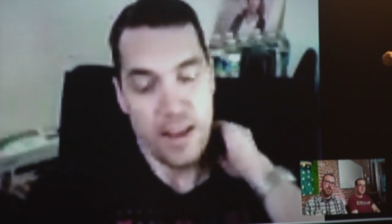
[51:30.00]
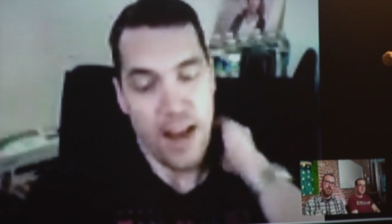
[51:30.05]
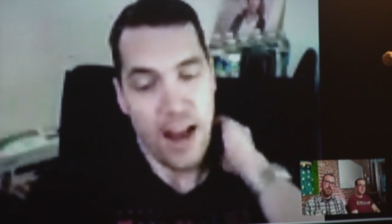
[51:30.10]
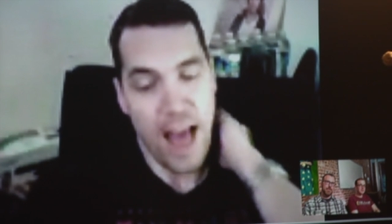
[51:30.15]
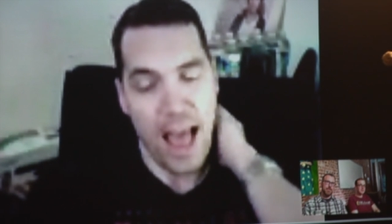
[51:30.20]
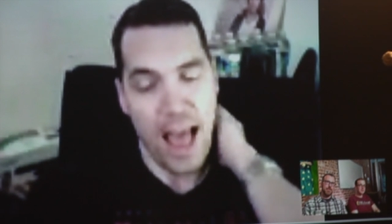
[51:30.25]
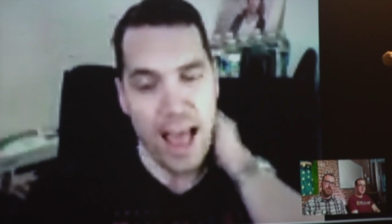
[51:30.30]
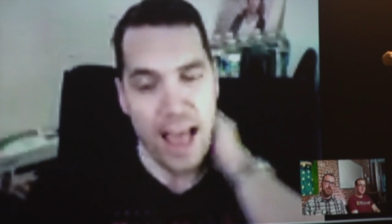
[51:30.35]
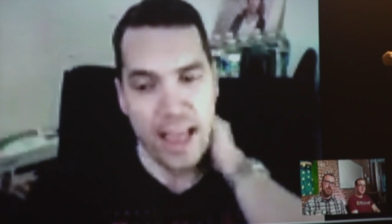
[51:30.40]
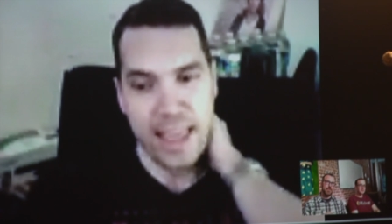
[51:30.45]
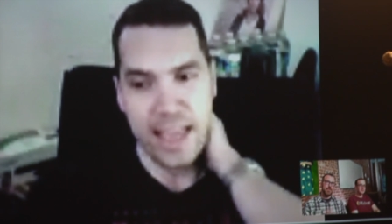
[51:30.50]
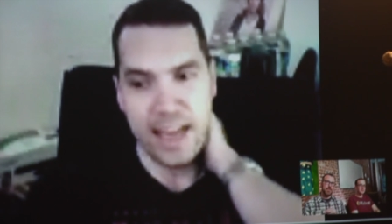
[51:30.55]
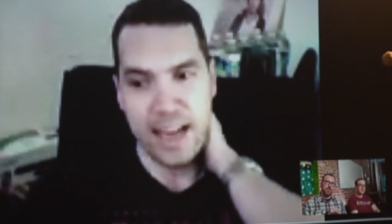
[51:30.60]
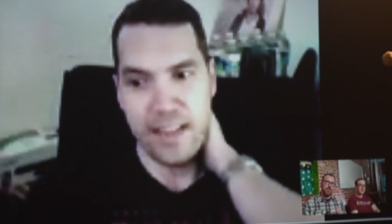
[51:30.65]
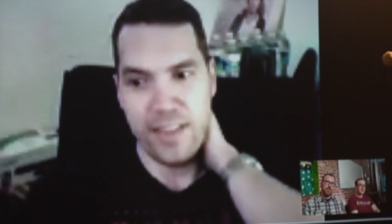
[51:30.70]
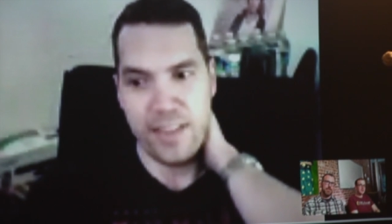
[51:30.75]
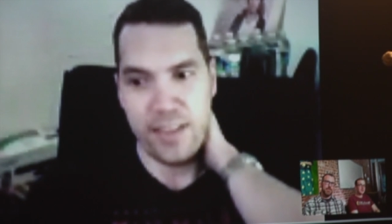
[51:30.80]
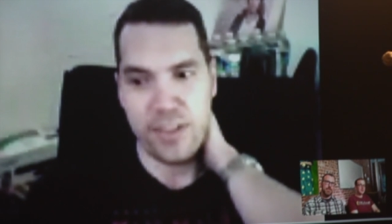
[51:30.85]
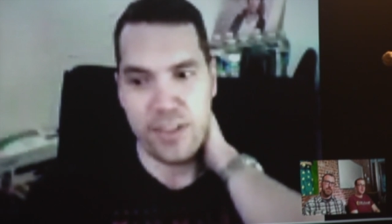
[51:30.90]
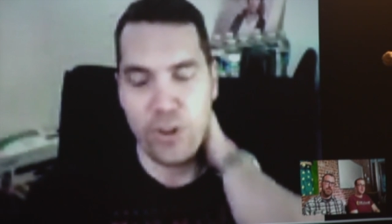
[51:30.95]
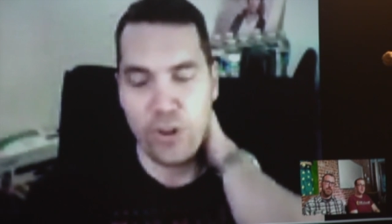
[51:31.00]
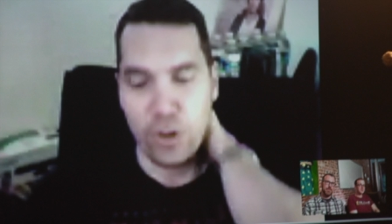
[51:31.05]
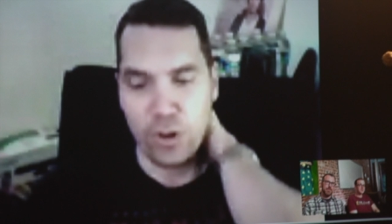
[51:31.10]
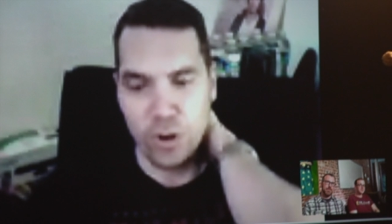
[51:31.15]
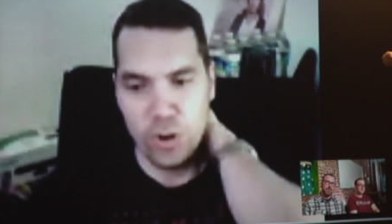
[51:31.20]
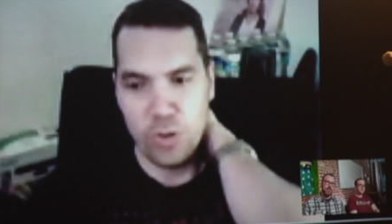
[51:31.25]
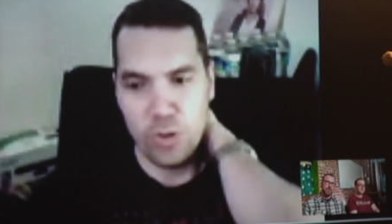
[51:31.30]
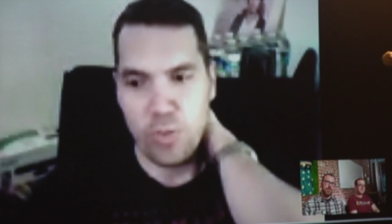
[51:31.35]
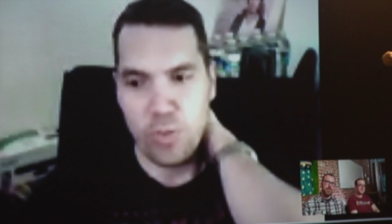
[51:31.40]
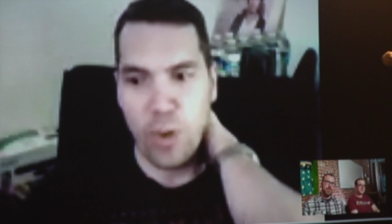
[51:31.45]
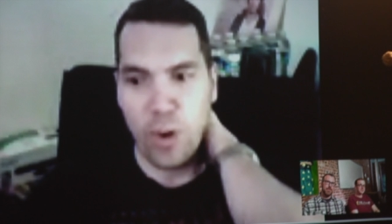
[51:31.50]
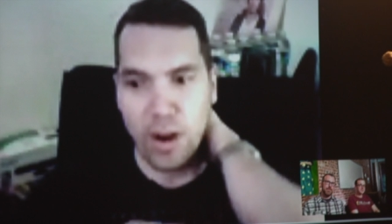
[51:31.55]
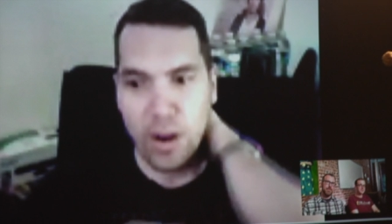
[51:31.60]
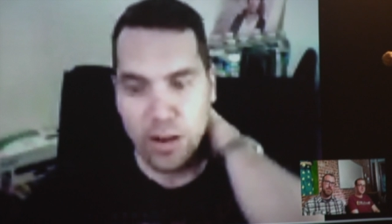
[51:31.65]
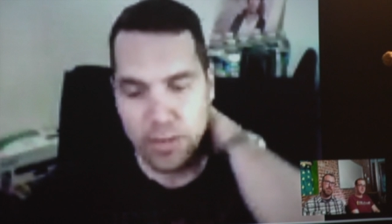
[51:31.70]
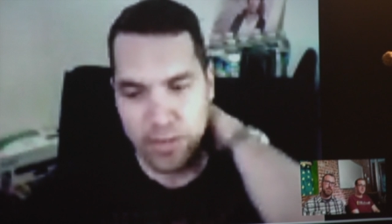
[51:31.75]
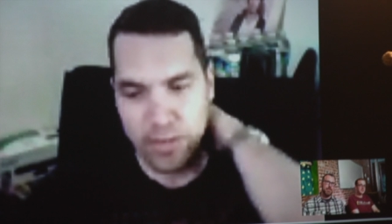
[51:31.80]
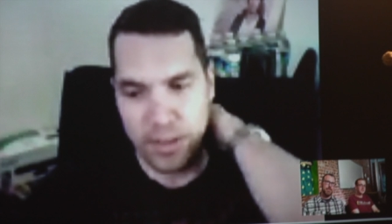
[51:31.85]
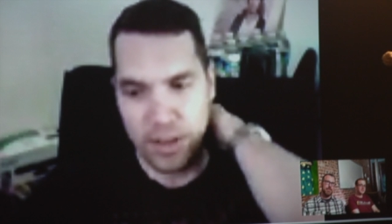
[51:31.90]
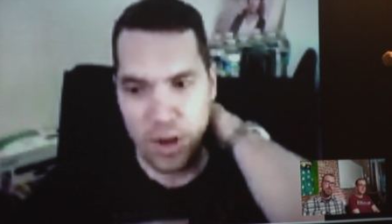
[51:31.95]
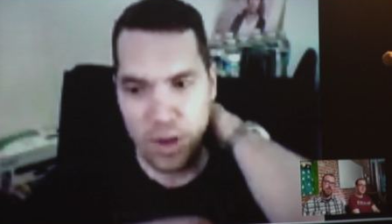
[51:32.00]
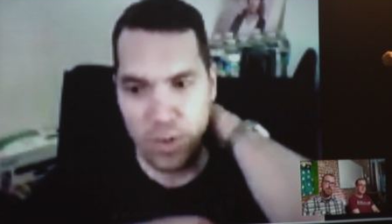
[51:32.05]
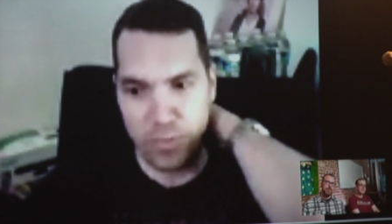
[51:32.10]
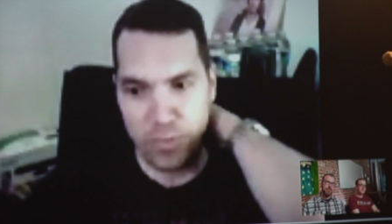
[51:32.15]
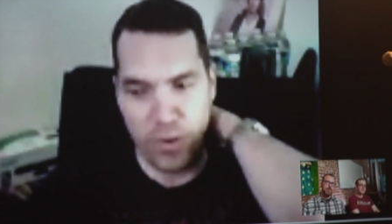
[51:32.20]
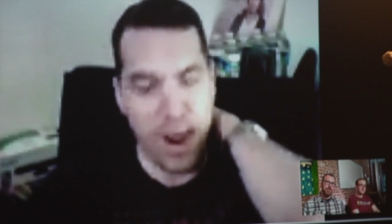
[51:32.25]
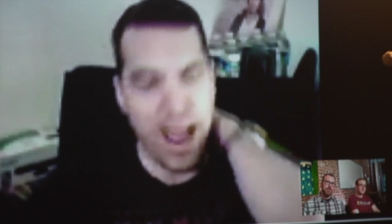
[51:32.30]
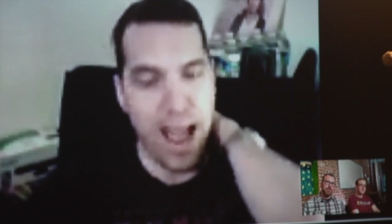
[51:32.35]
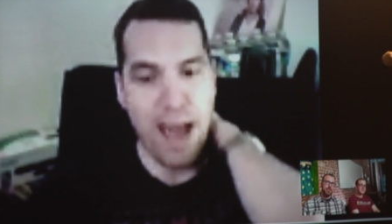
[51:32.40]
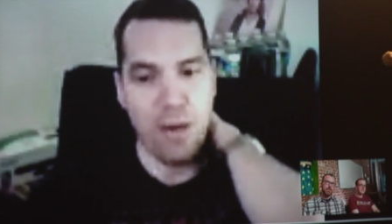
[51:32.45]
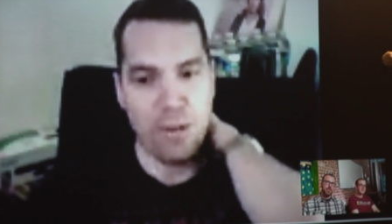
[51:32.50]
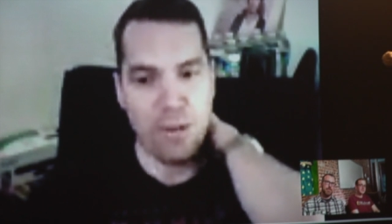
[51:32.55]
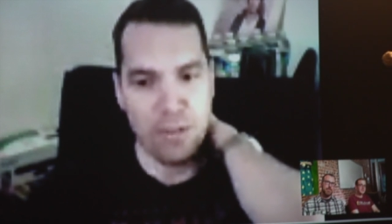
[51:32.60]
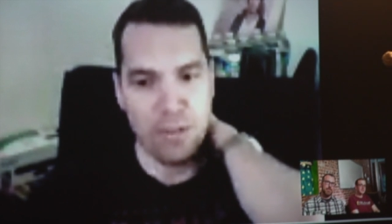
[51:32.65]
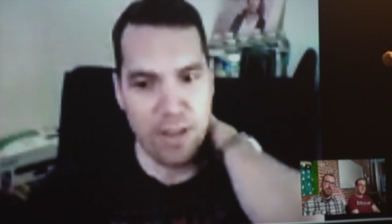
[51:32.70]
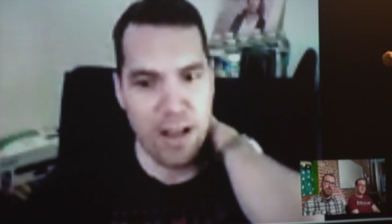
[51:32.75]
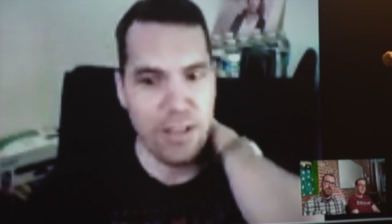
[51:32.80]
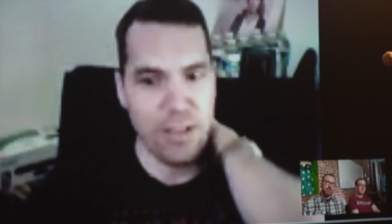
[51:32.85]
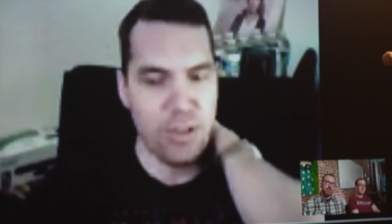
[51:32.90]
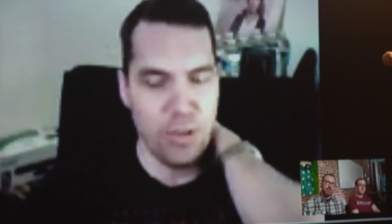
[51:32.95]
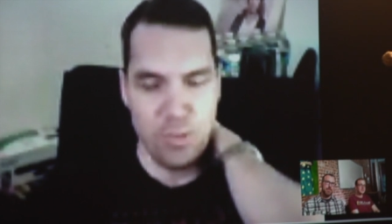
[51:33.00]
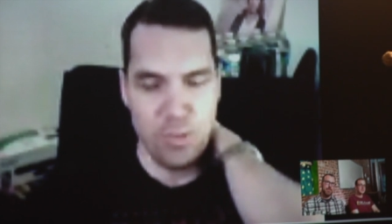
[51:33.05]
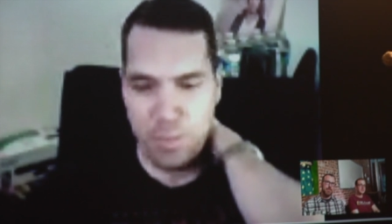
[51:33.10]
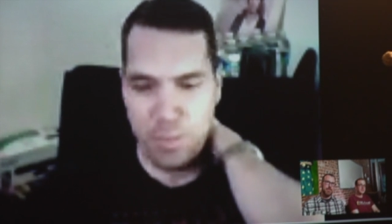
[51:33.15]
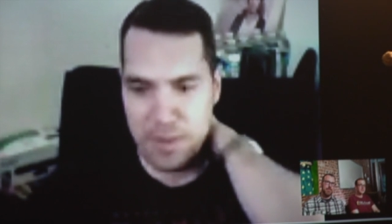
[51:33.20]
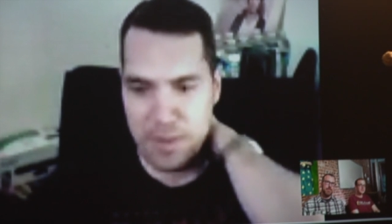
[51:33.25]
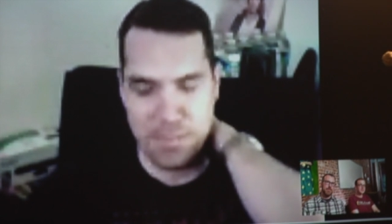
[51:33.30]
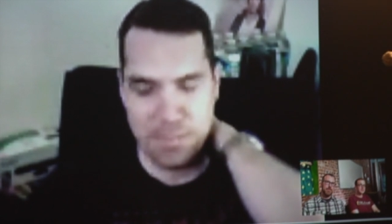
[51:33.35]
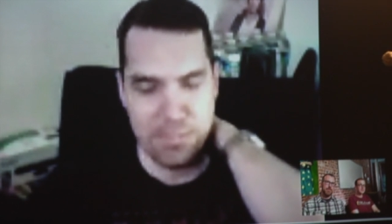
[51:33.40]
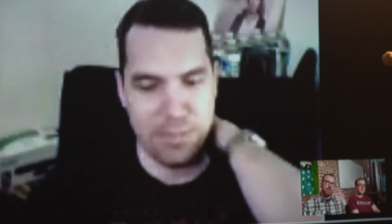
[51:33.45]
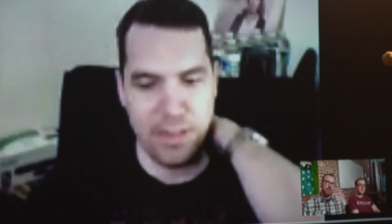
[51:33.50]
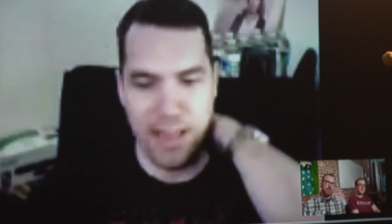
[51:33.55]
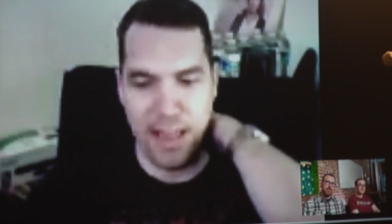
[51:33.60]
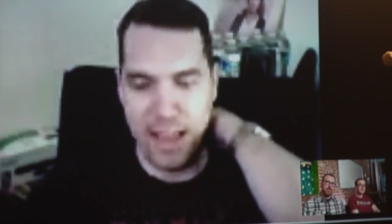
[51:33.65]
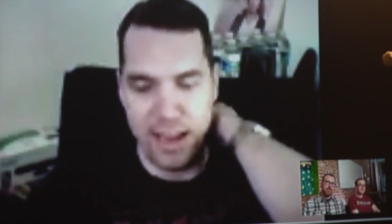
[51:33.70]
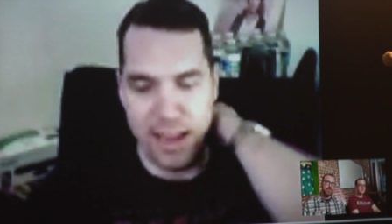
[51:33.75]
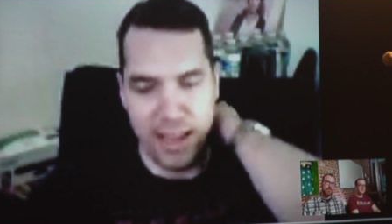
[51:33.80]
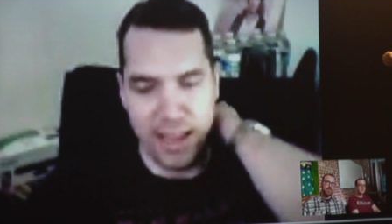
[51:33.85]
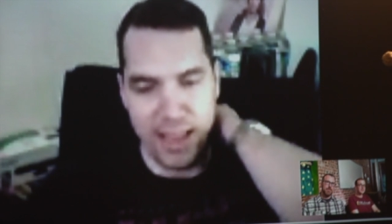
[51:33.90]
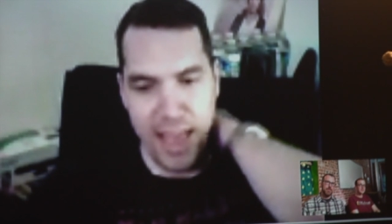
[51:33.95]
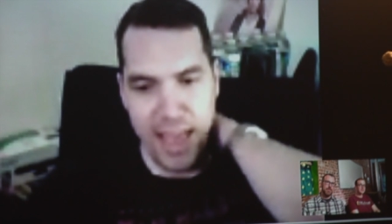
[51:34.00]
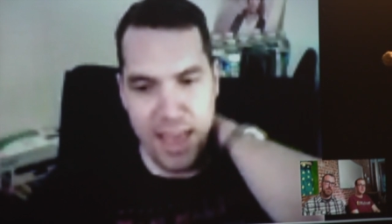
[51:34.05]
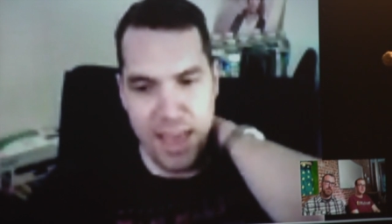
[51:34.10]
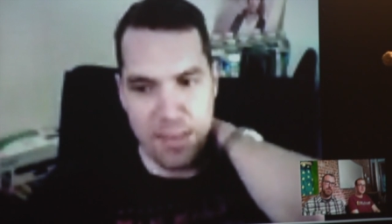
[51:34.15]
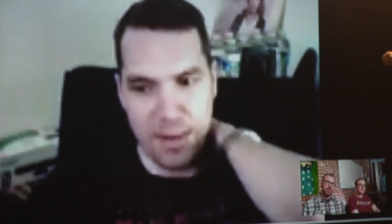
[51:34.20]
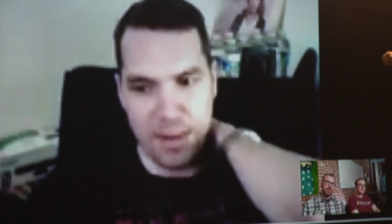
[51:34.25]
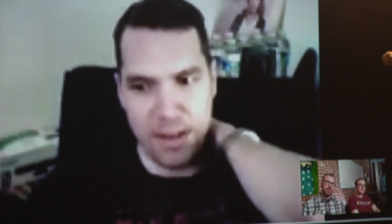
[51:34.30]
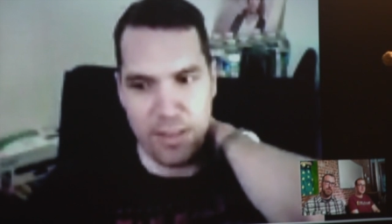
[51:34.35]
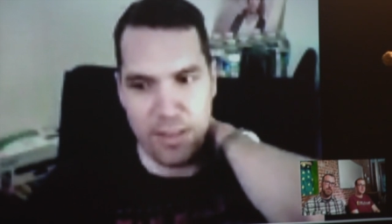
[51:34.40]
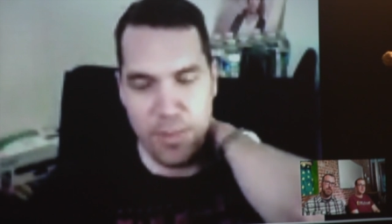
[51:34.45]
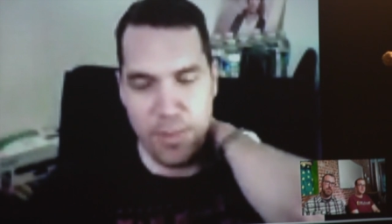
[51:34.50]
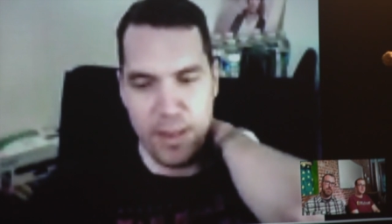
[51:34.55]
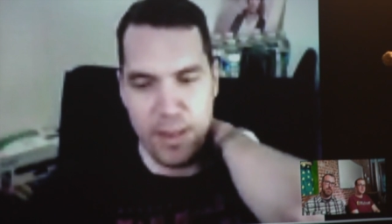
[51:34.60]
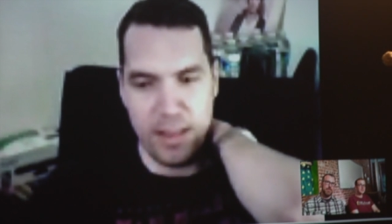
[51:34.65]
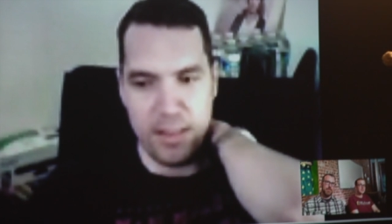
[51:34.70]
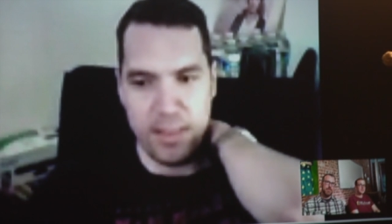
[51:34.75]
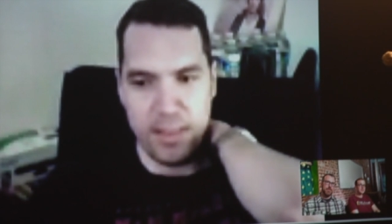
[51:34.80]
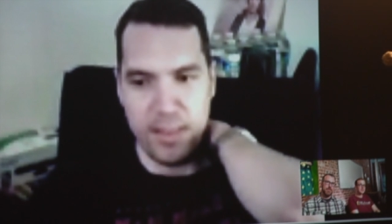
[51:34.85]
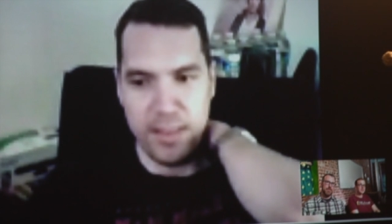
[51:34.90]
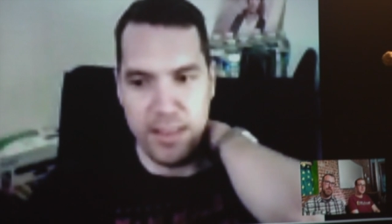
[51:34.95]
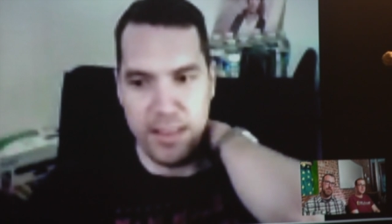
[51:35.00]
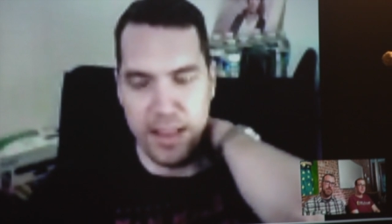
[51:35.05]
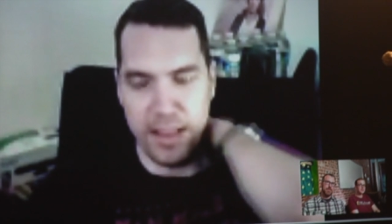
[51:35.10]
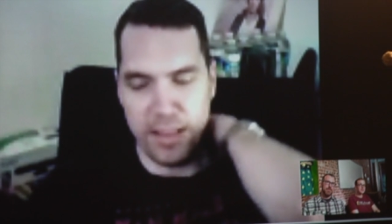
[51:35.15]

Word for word: you know, I get in this groove where, you know, for hours I'll just be playing a game, and it's been,